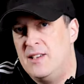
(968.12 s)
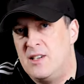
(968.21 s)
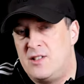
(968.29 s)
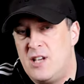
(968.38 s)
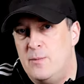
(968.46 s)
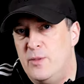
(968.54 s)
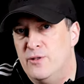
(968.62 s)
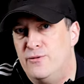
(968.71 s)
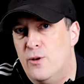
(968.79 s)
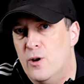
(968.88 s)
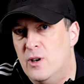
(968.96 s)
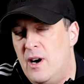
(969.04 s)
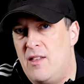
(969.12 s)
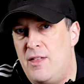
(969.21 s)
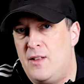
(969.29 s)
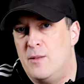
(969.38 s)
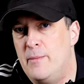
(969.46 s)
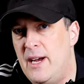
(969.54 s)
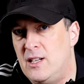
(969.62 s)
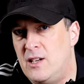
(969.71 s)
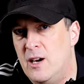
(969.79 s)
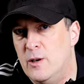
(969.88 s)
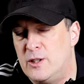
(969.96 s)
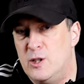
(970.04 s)
As I said before, I think the main
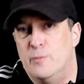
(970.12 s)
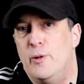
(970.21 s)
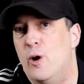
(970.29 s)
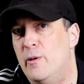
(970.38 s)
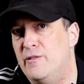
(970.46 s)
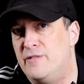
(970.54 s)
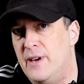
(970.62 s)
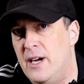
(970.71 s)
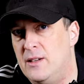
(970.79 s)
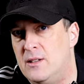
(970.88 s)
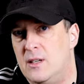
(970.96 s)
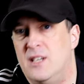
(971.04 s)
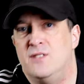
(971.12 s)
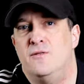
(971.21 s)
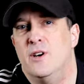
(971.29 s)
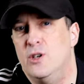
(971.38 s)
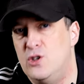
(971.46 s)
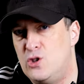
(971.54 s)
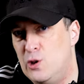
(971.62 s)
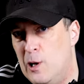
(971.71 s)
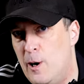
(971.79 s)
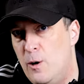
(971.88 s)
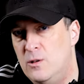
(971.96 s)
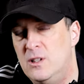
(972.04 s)
character, Boba Fett, is very
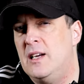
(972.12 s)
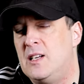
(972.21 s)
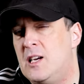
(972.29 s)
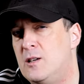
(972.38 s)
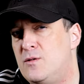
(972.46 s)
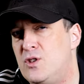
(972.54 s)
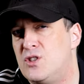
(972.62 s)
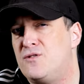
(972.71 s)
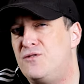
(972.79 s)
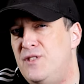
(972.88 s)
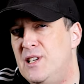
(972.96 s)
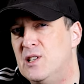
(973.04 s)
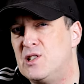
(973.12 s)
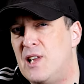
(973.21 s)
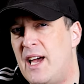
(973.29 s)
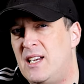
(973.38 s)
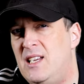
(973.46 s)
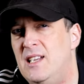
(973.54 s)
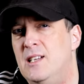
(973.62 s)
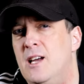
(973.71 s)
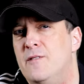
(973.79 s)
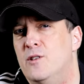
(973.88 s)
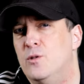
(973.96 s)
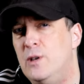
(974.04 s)
slow and kind of just feels like he
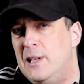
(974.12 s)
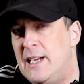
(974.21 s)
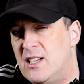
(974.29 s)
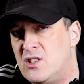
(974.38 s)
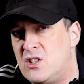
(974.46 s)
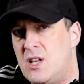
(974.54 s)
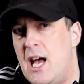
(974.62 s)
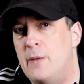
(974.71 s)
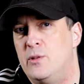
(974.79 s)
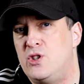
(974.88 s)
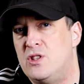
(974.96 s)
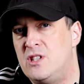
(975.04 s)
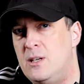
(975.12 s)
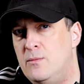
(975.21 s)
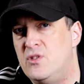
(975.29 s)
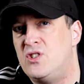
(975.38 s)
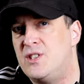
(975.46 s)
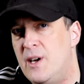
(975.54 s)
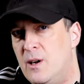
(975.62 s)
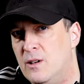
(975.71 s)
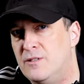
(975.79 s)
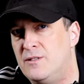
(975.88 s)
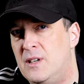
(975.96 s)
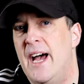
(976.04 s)
never really establishes
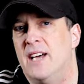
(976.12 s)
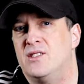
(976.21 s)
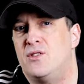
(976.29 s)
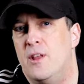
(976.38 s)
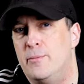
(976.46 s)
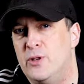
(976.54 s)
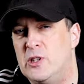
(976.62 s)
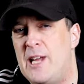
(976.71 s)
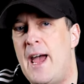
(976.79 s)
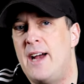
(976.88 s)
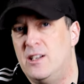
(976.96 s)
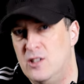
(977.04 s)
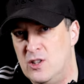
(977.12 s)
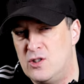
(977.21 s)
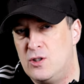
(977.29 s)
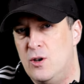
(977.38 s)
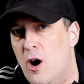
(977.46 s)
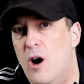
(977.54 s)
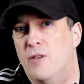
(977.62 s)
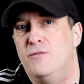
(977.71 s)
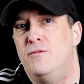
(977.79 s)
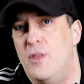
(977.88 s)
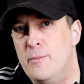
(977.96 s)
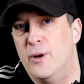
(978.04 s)
himself as the protagonist
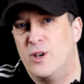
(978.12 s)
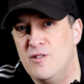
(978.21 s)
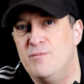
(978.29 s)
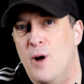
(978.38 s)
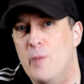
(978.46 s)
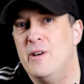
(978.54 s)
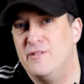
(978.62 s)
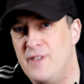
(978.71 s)
of the Book of Boba